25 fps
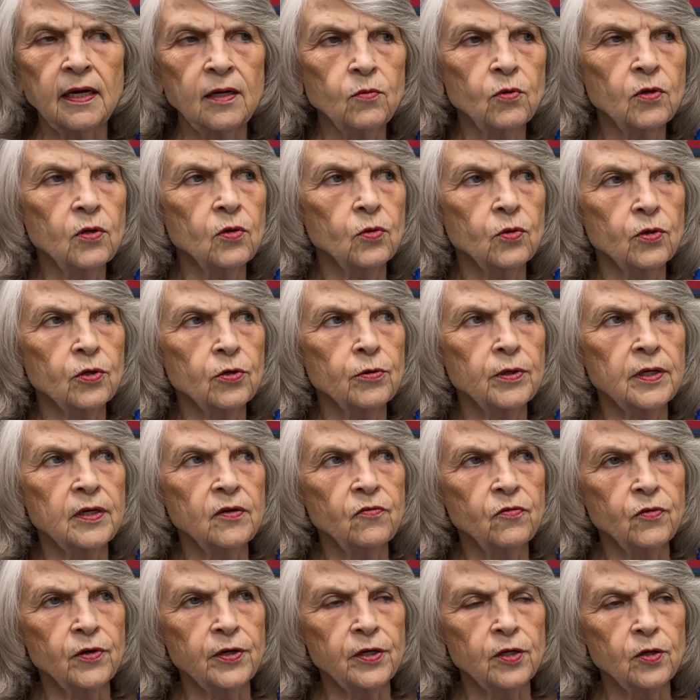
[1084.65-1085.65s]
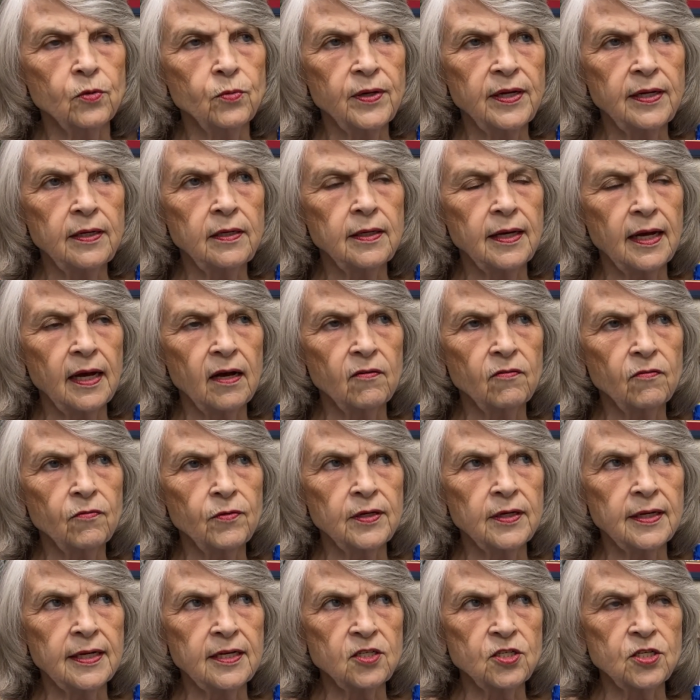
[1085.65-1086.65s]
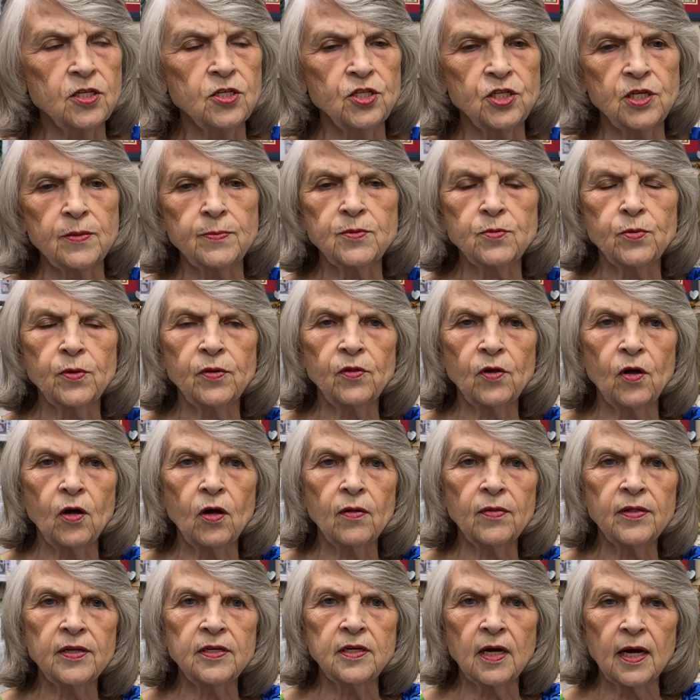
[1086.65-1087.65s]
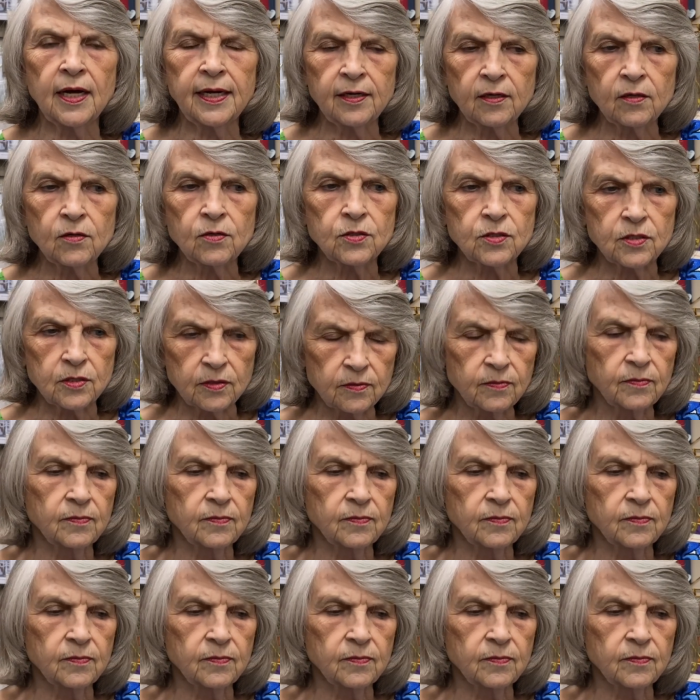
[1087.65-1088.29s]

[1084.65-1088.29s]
will order it for you. We have relationships with all the dyers.